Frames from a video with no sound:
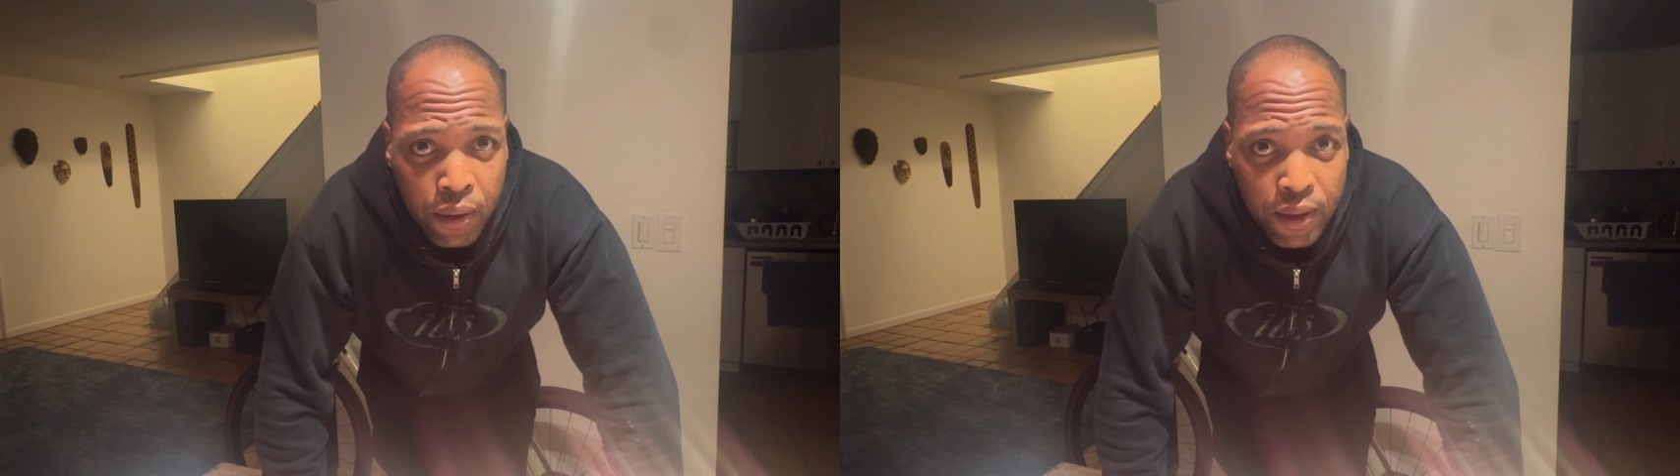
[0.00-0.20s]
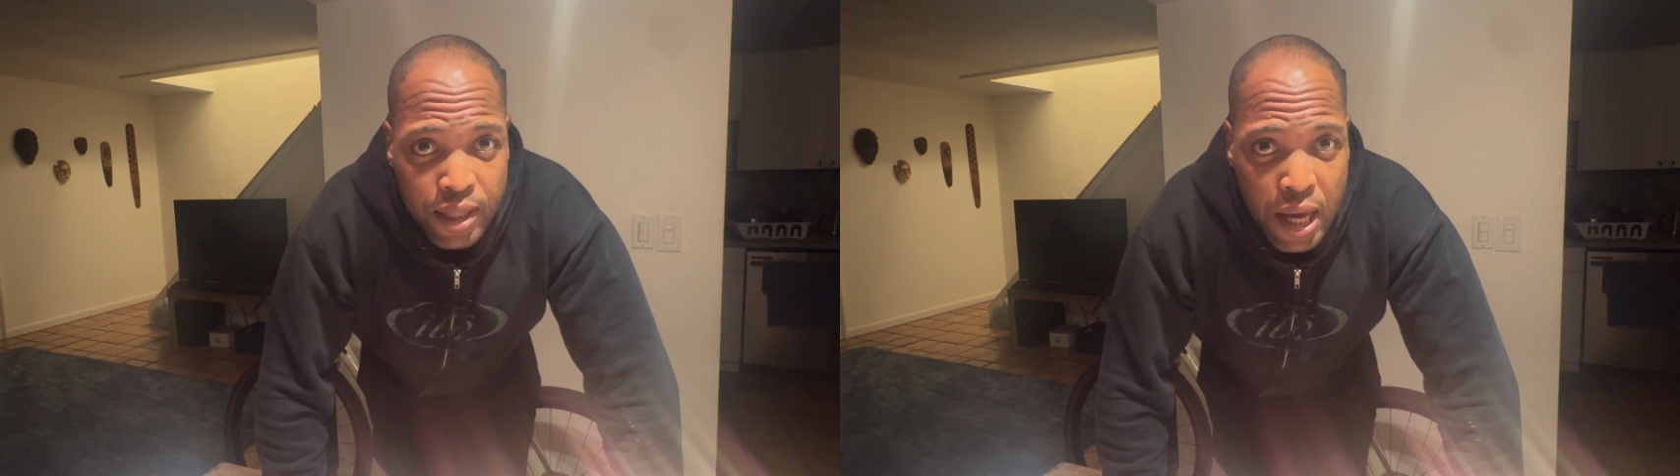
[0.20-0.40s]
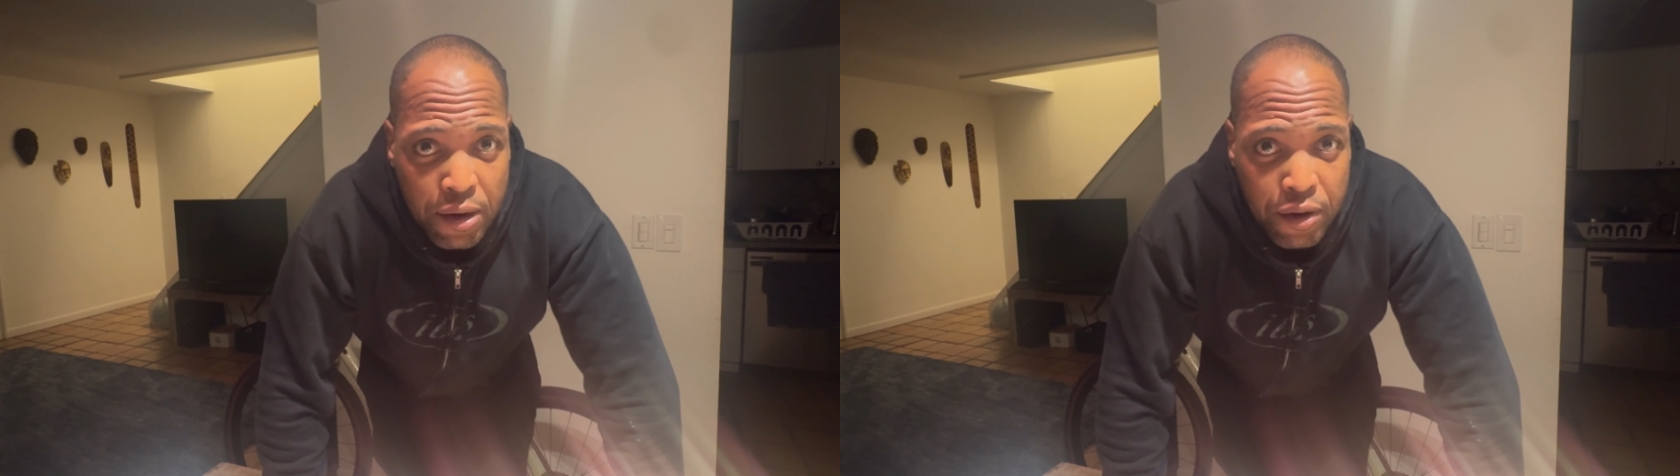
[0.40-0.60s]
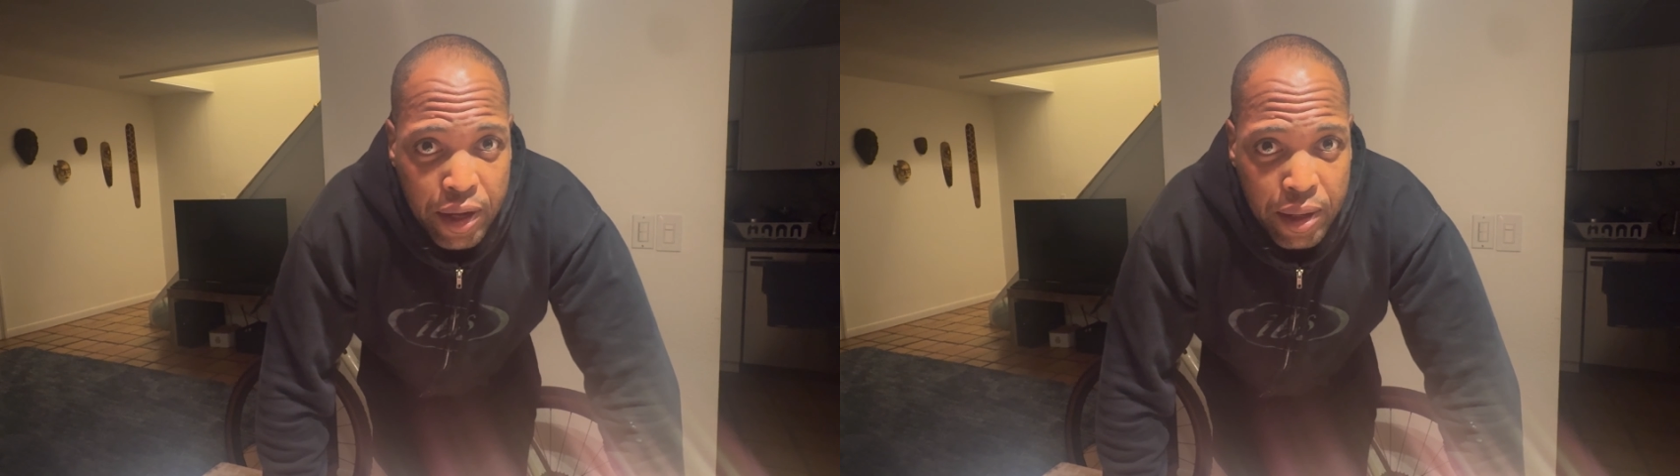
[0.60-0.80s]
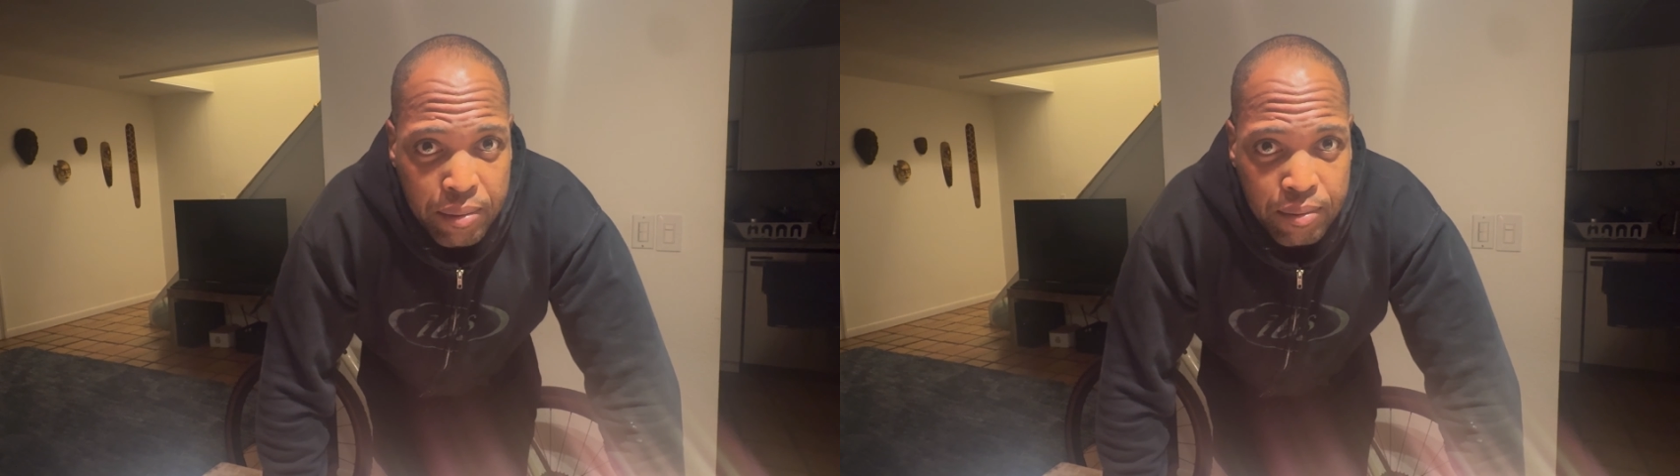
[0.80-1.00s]
on a
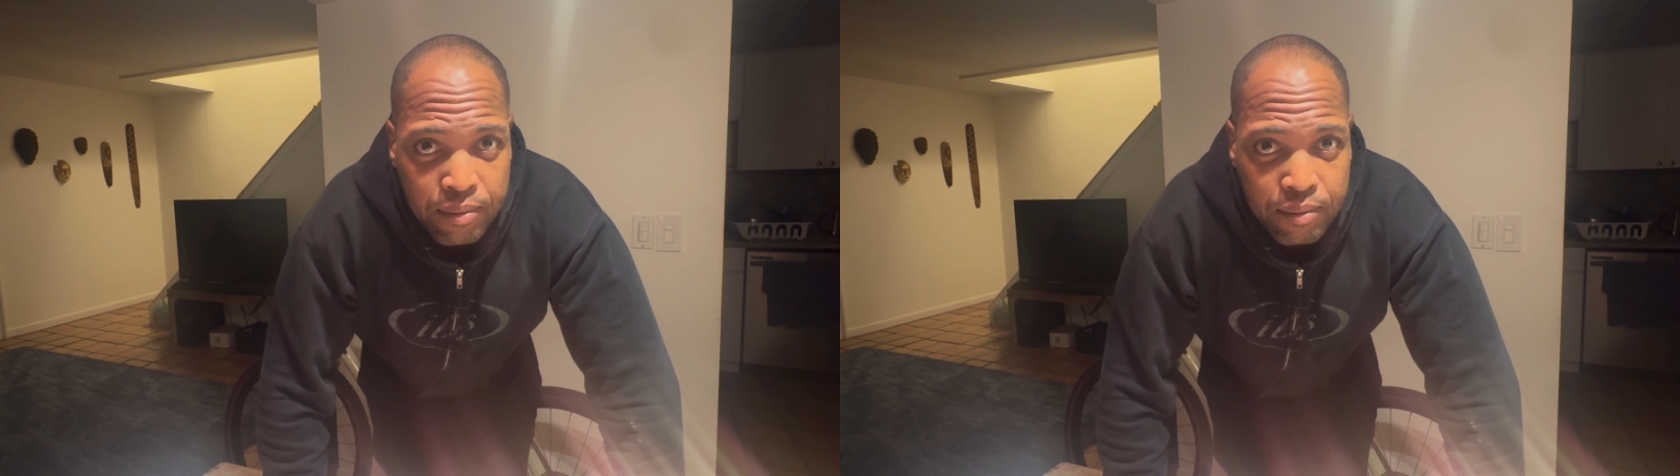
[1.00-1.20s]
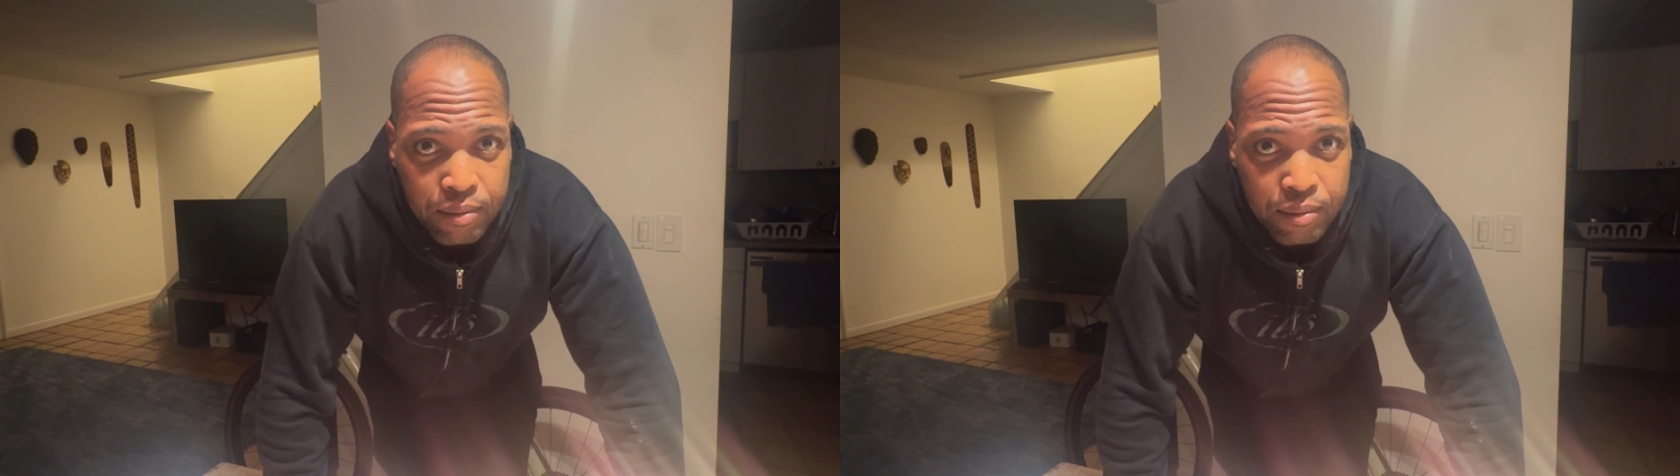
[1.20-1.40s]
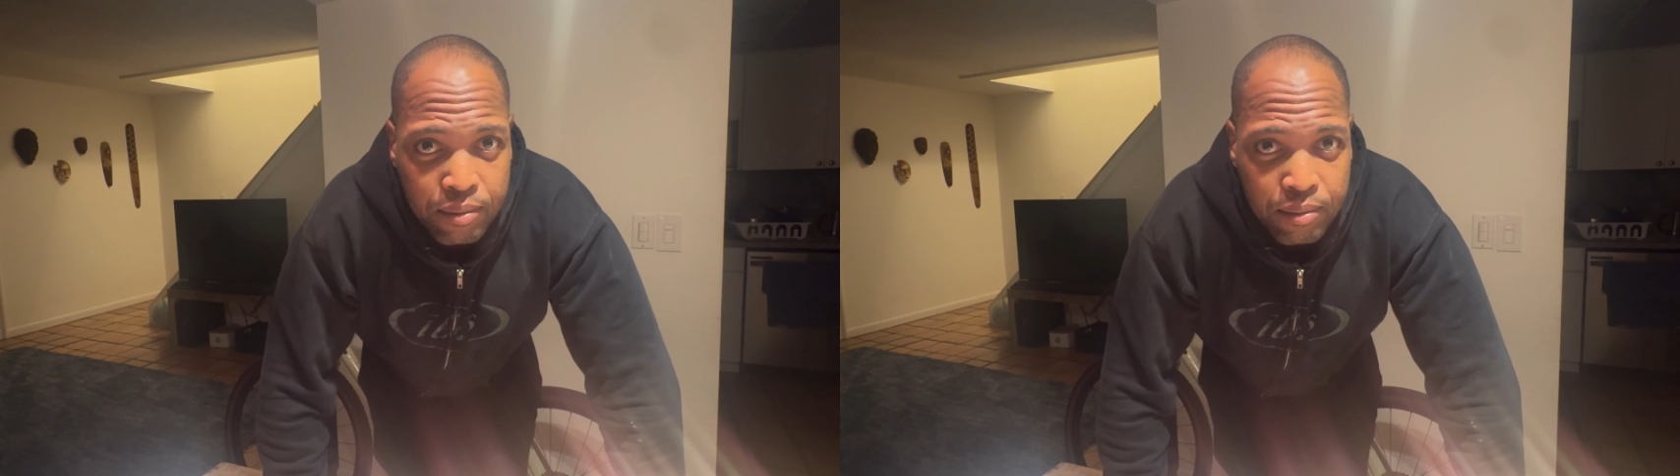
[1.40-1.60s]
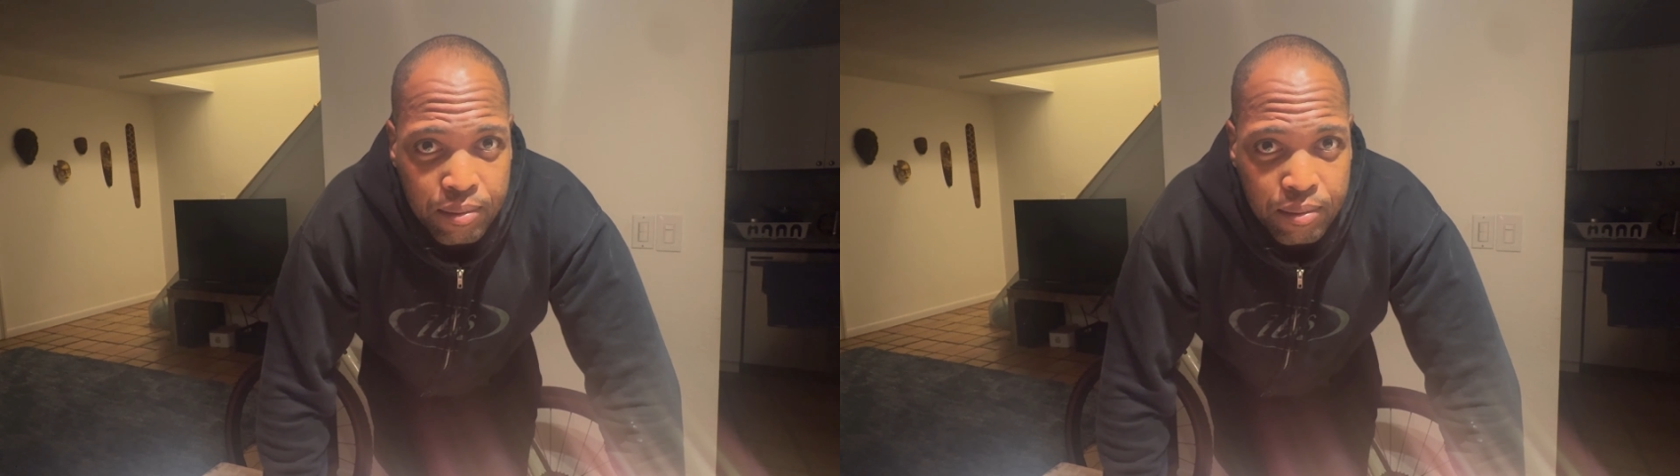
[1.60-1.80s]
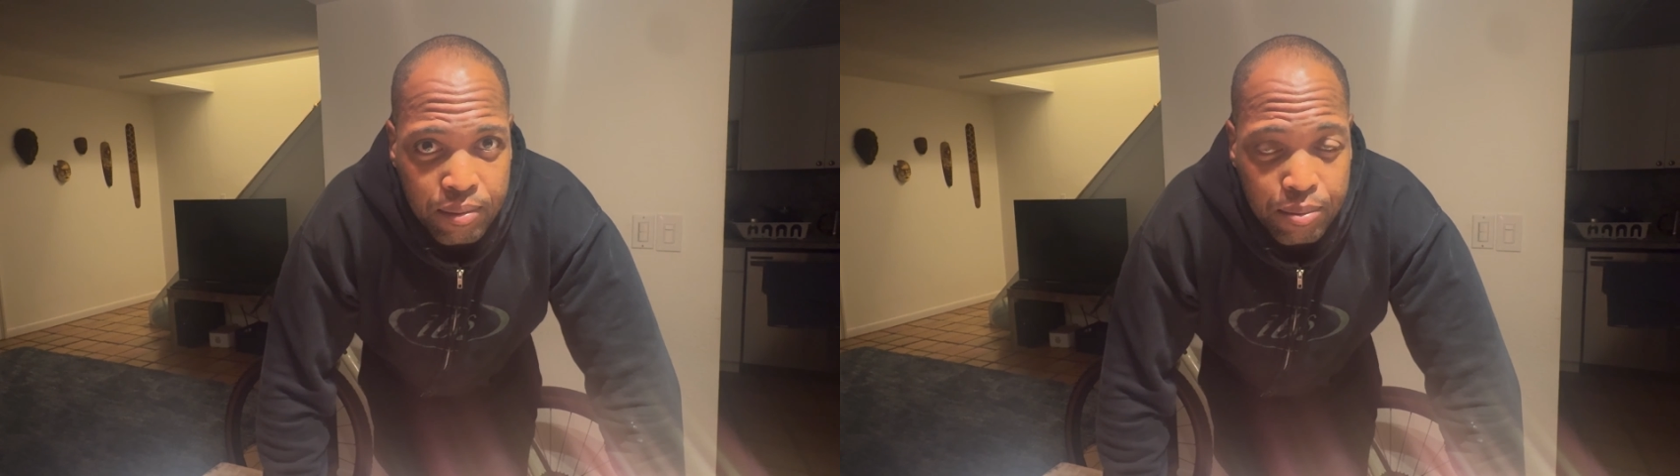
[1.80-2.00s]
Saturday?
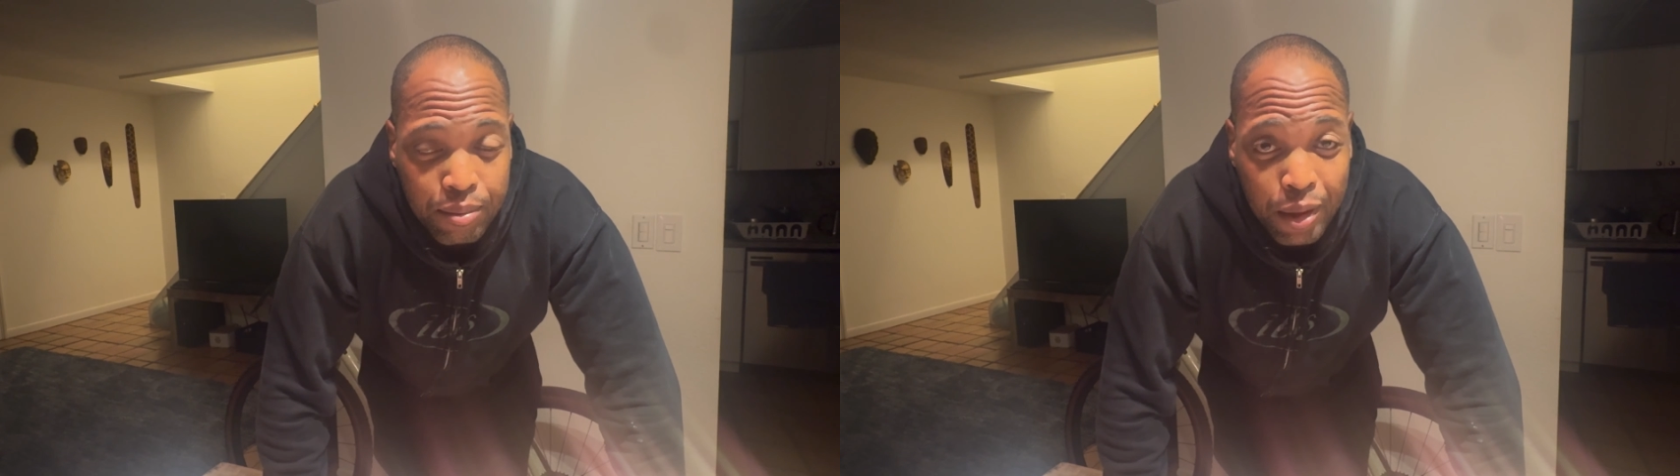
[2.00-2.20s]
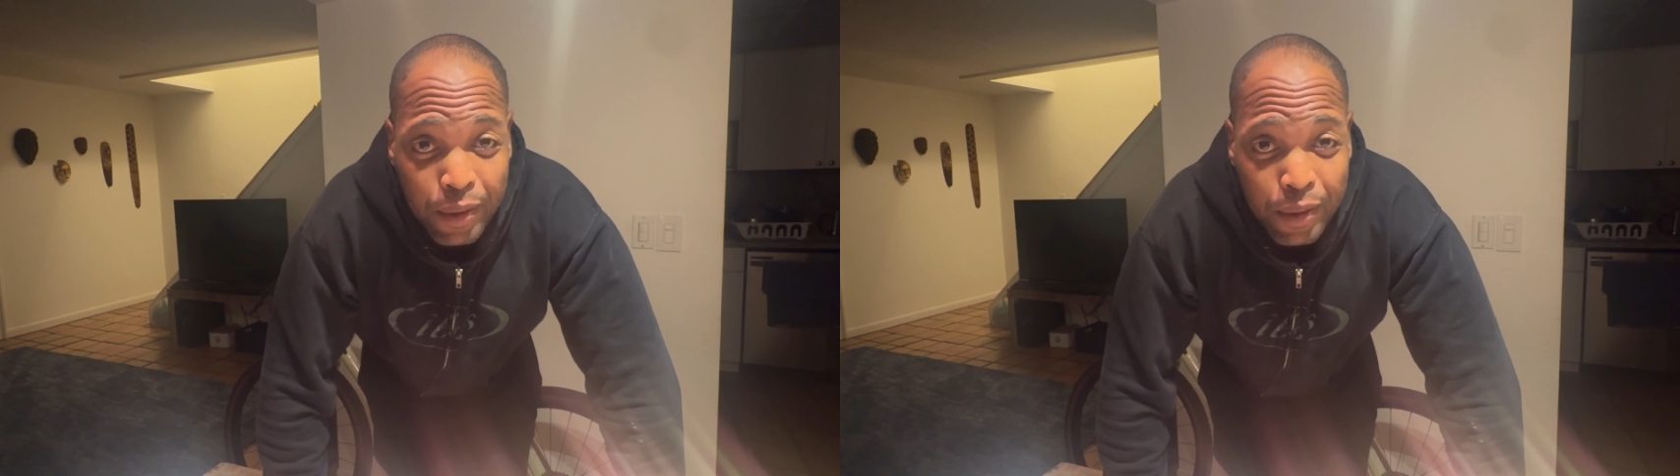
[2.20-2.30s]
But